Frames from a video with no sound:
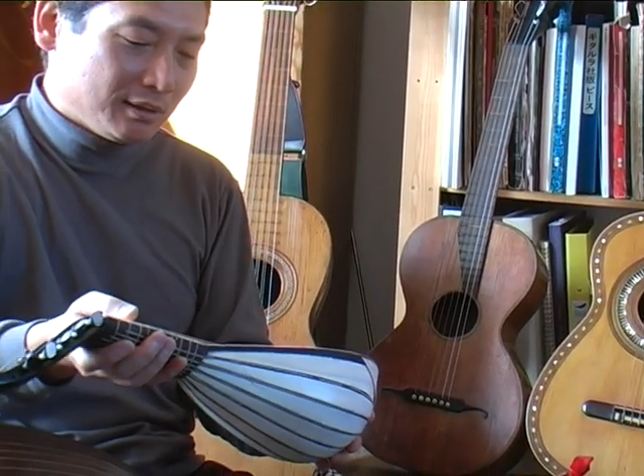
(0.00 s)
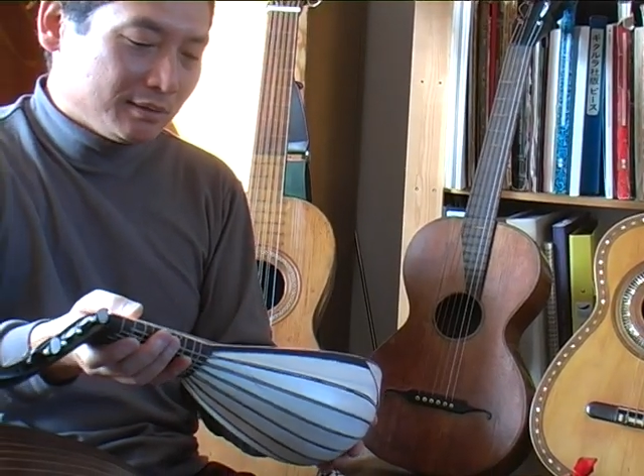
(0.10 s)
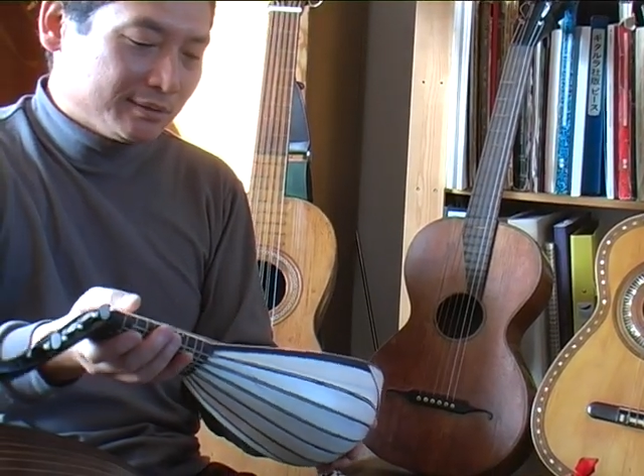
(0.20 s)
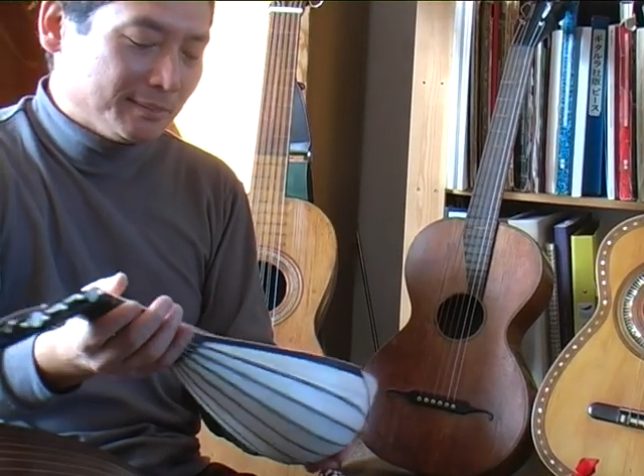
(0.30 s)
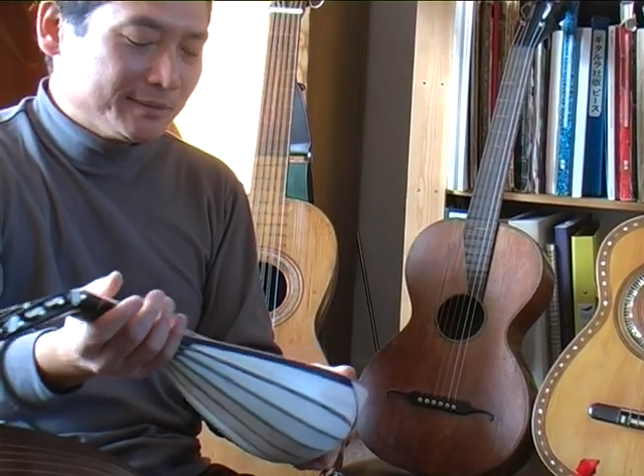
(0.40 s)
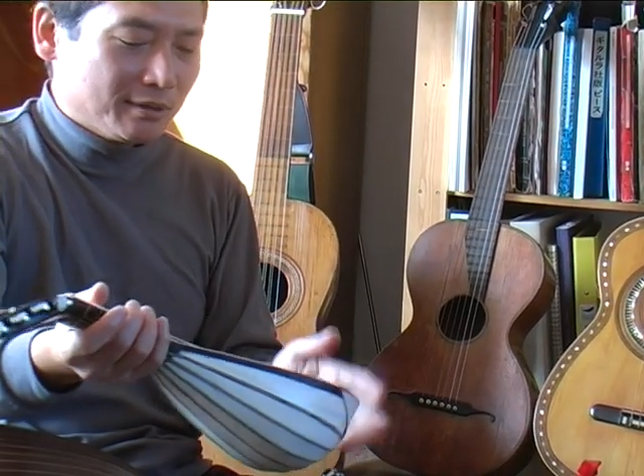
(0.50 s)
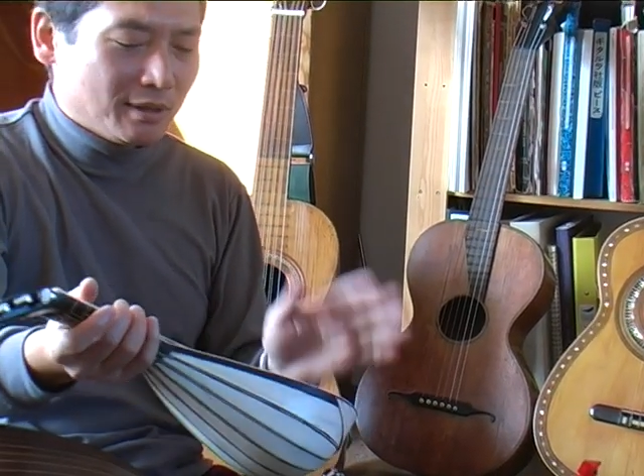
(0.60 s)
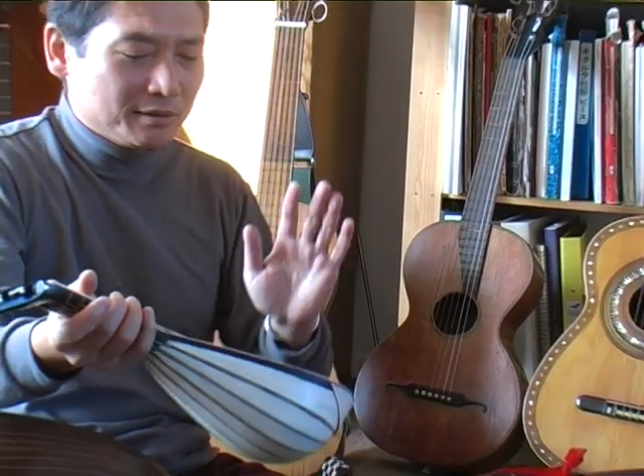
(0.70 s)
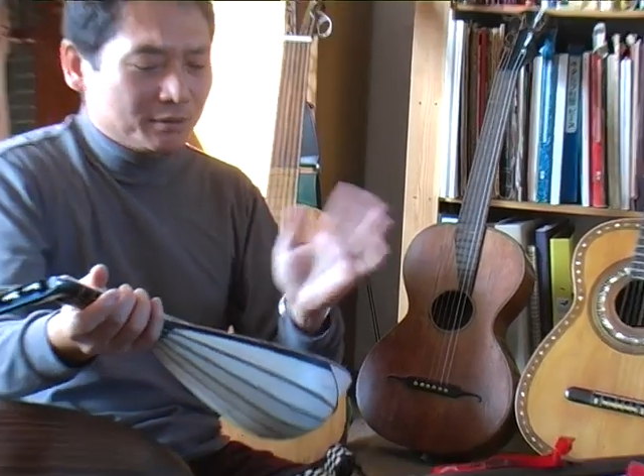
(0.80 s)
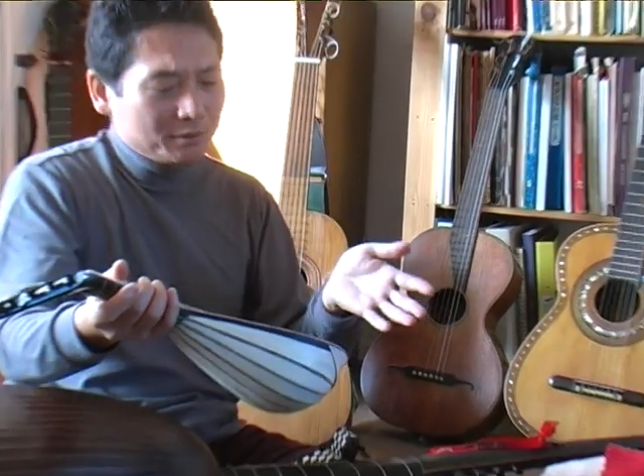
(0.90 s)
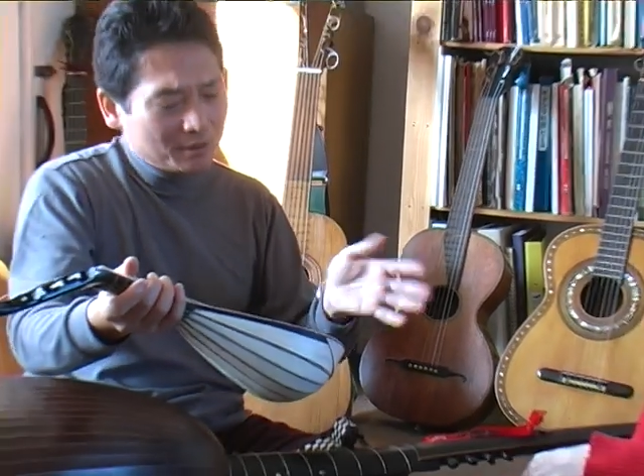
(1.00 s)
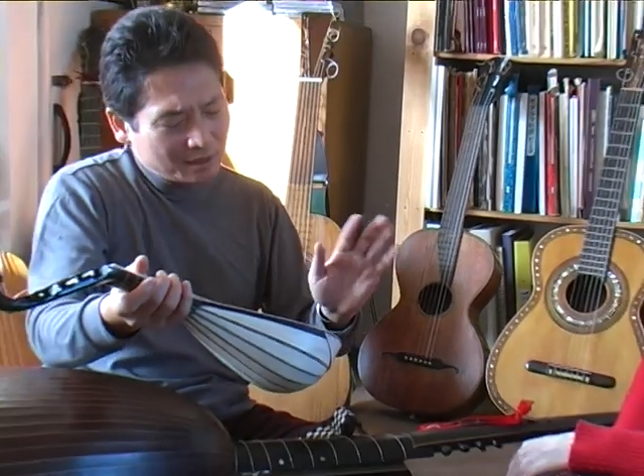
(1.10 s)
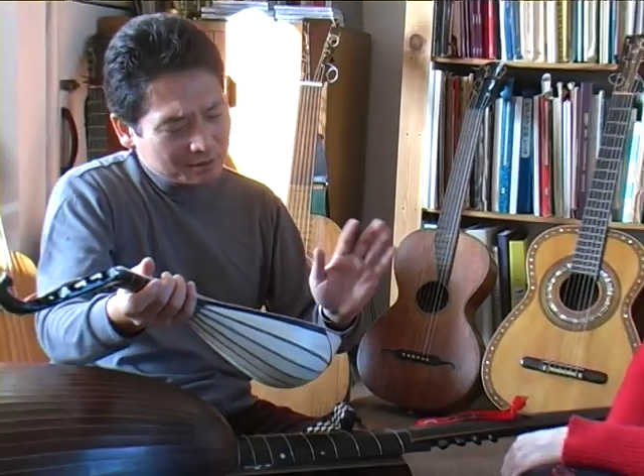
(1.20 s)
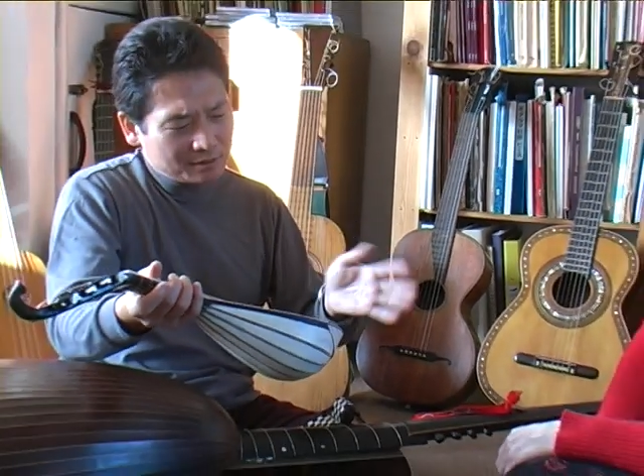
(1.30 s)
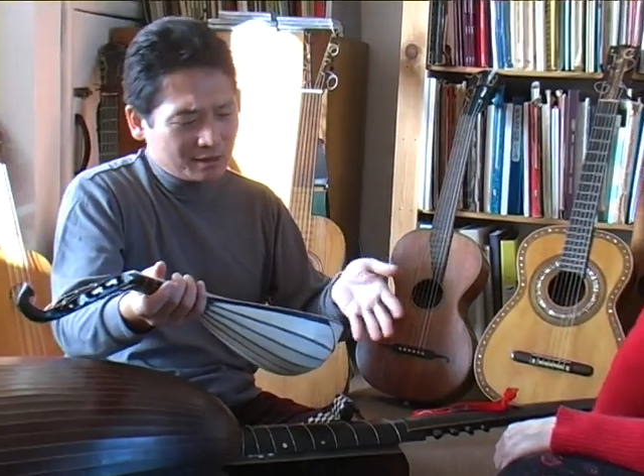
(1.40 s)
something like
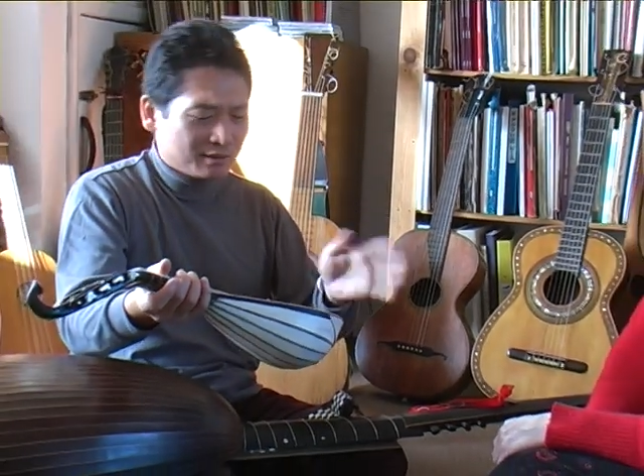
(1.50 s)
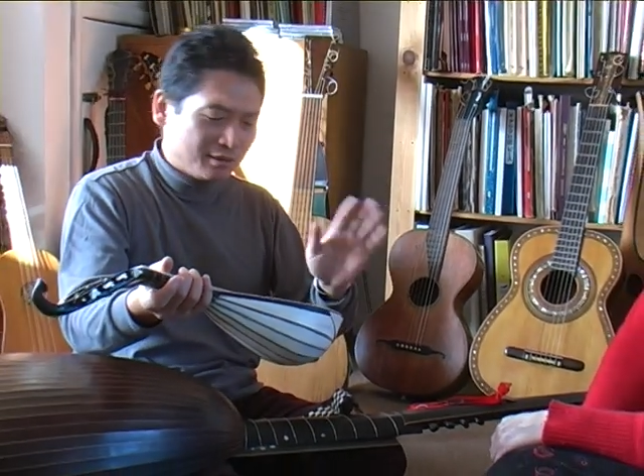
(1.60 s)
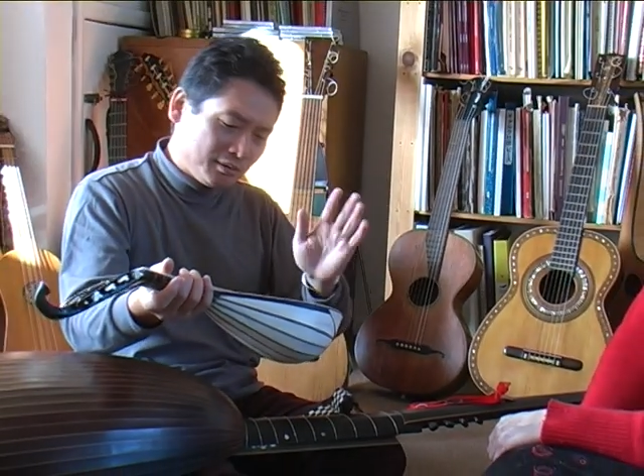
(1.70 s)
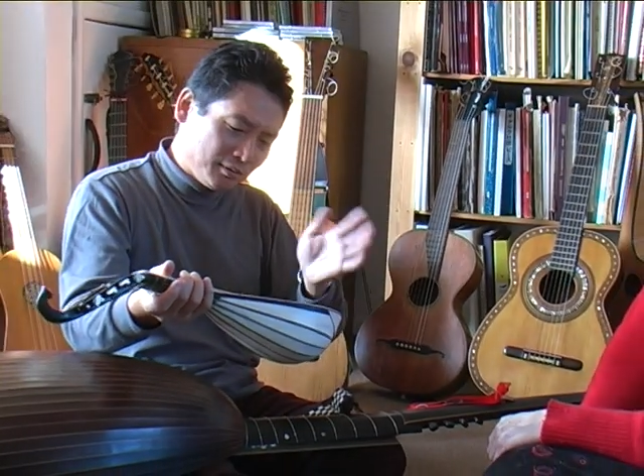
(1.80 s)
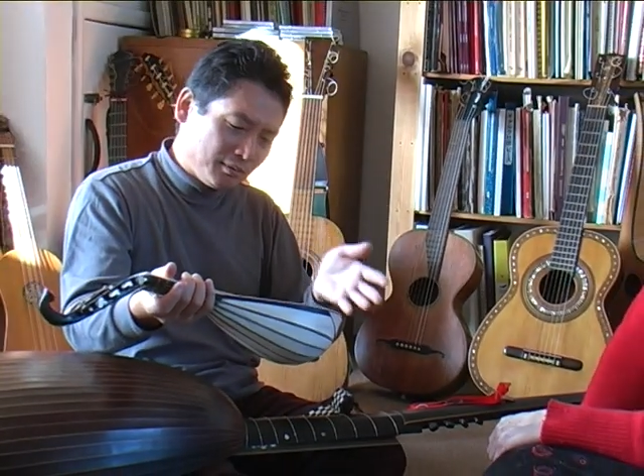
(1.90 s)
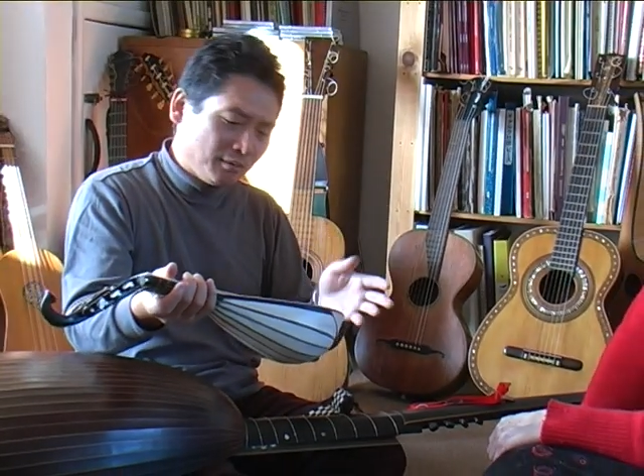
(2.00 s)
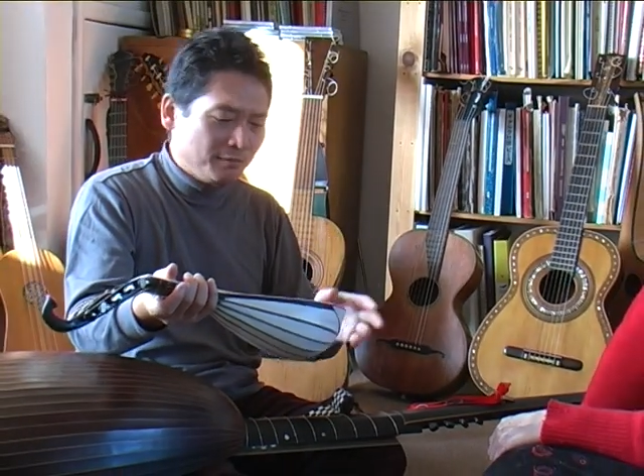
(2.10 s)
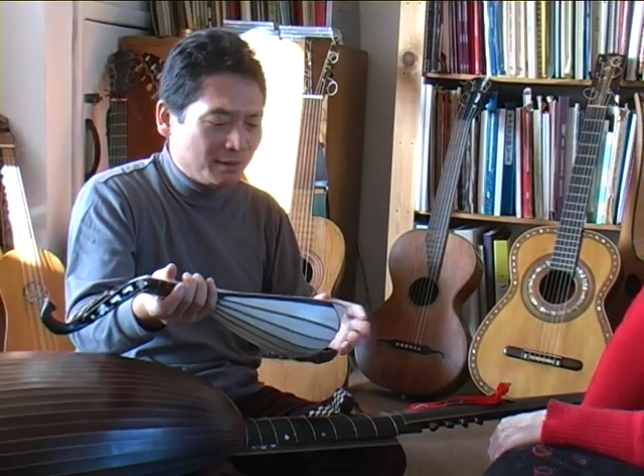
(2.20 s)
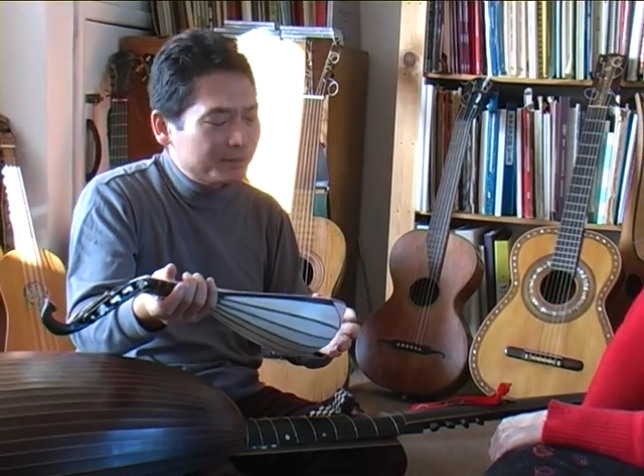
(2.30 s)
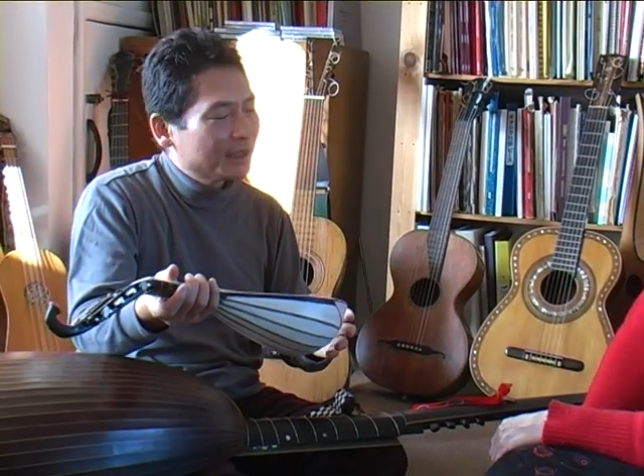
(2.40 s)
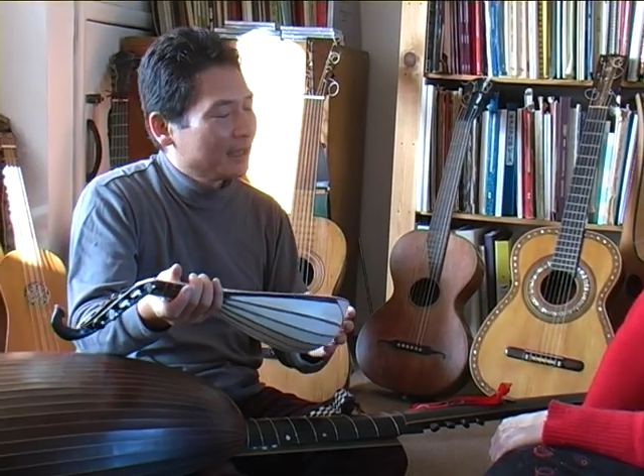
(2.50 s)
250